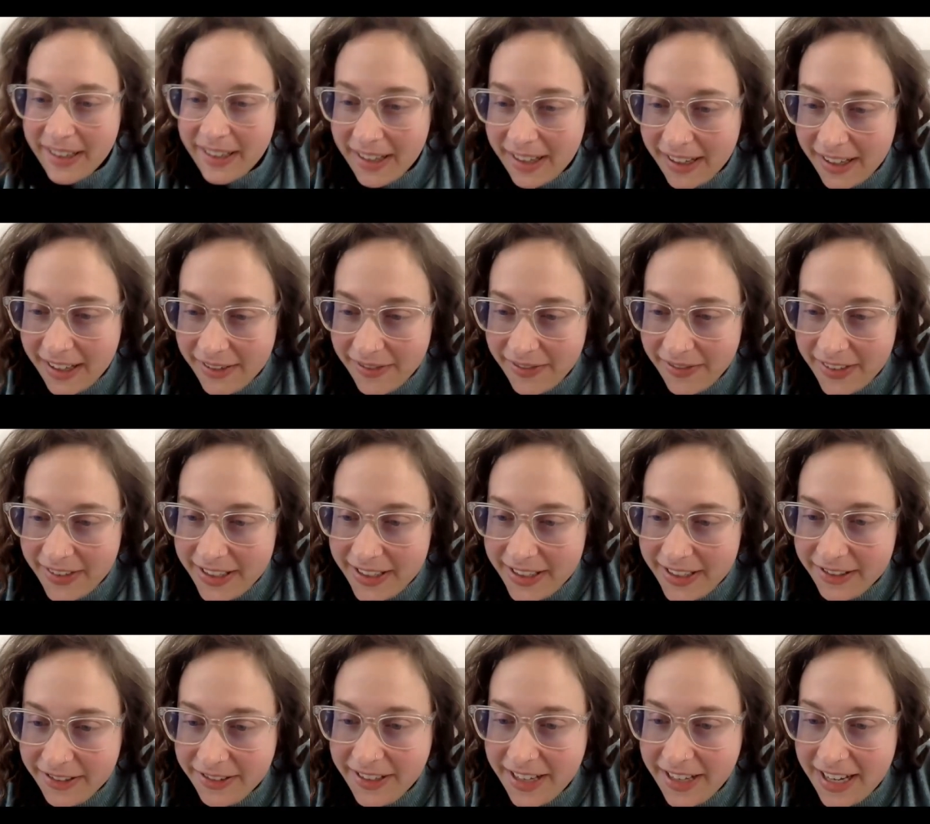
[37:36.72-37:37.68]
Um,
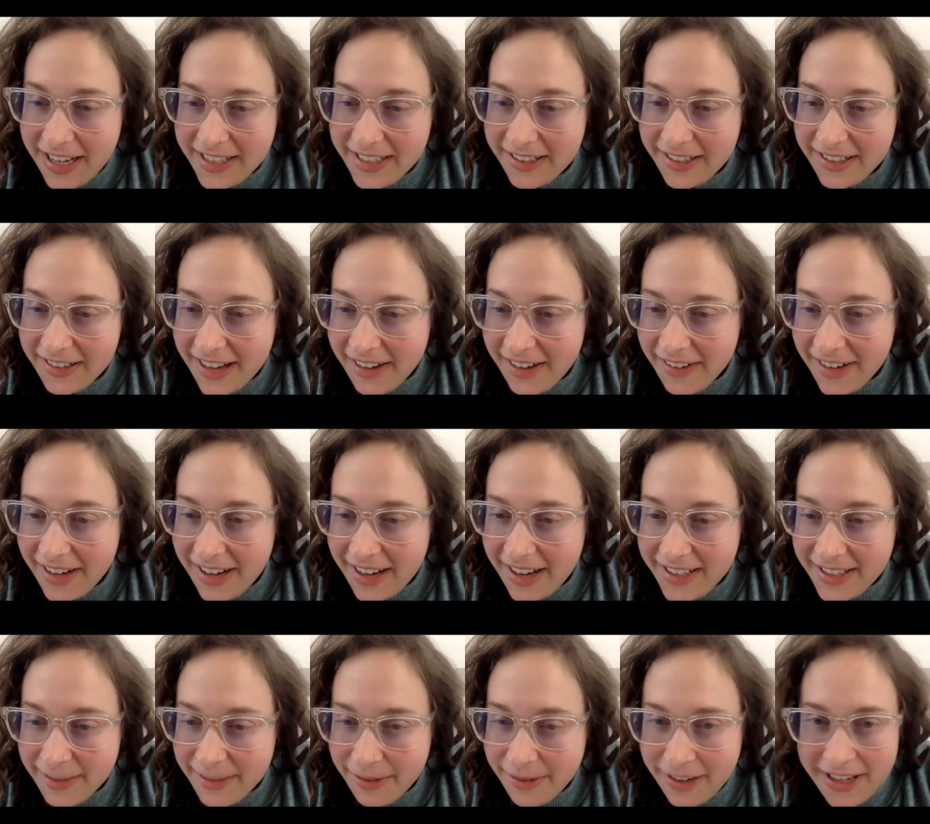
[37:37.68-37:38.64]
oh yes, okay, we
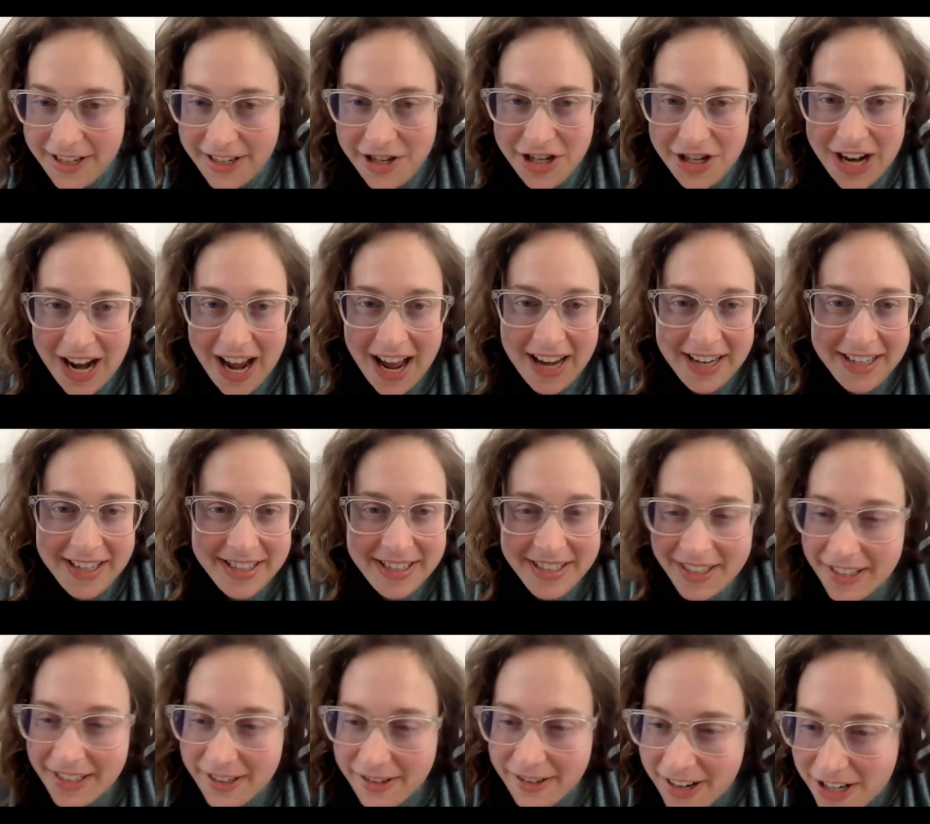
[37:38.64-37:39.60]
got some great chat
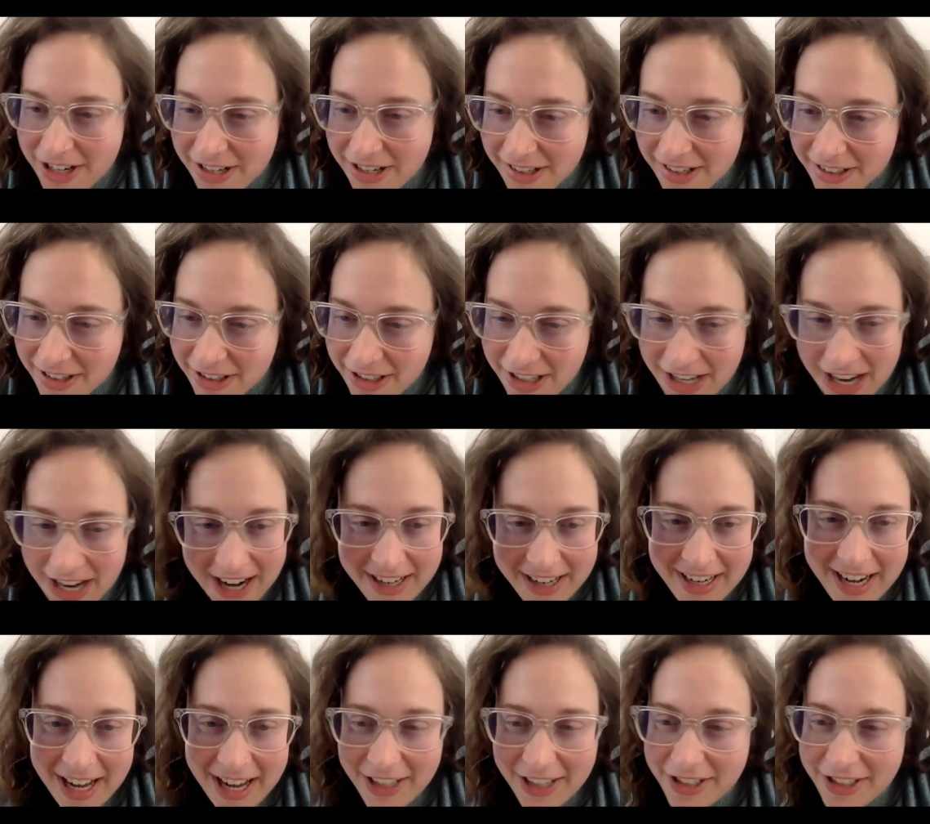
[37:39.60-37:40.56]
question
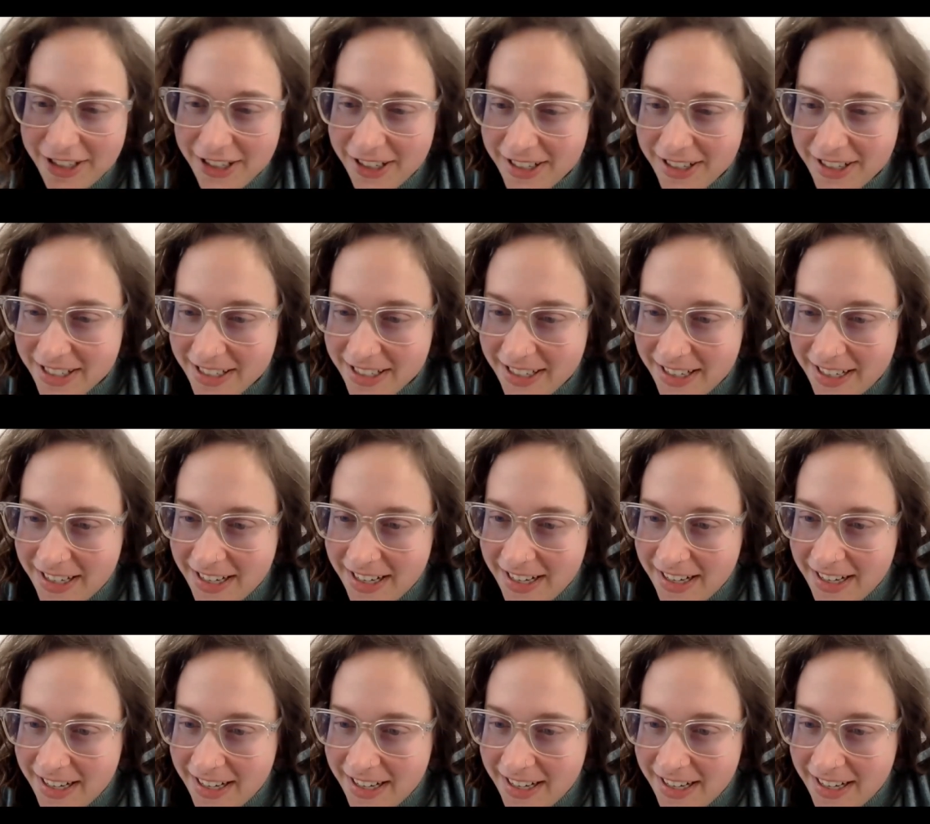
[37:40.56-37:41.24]
chat answers.